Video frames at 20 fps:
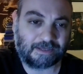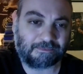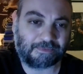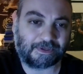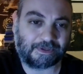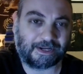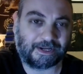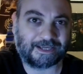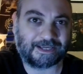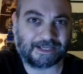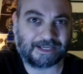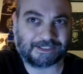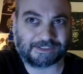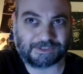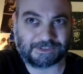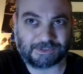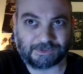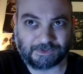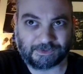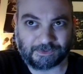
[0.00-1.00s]
But I guess
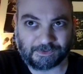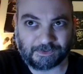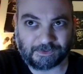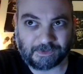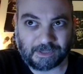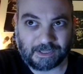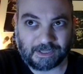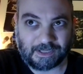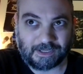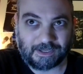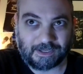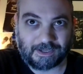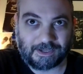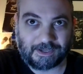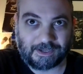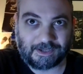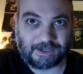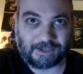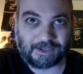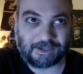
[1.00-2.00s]
to,
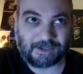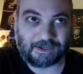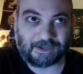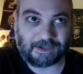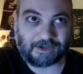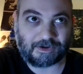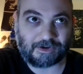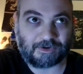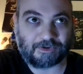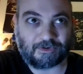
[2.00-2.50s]
you know,